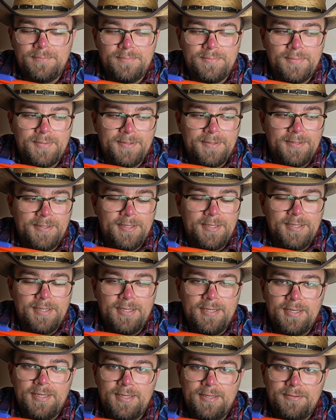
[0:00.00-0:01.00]
but
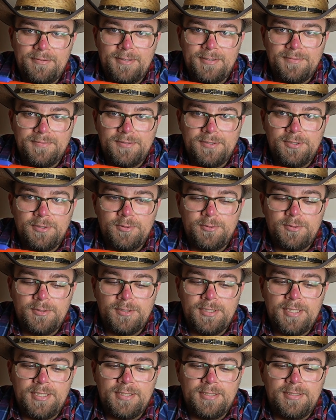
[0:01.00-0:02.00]
I don't have children
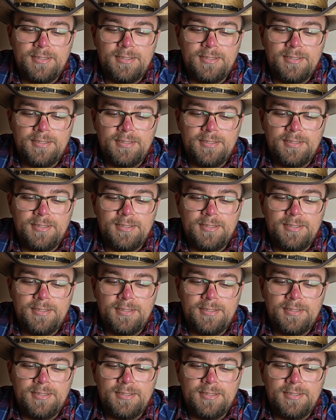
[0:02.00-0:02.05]
yet.